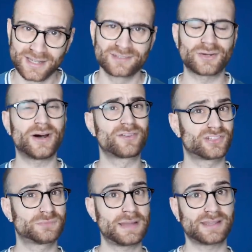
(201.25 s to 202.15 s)
so I
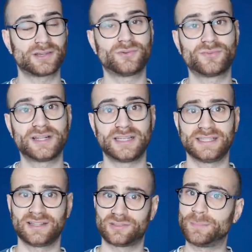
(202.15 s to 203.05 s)
respect that already and
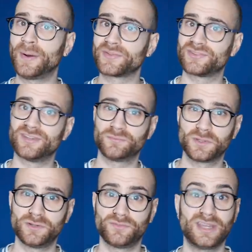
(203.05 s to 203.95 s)
that's a positive
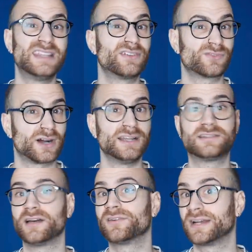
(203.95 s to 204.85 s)
move in the right
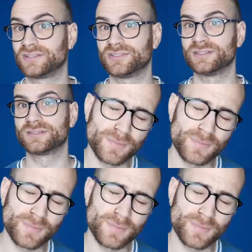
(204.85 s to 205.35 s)
direction.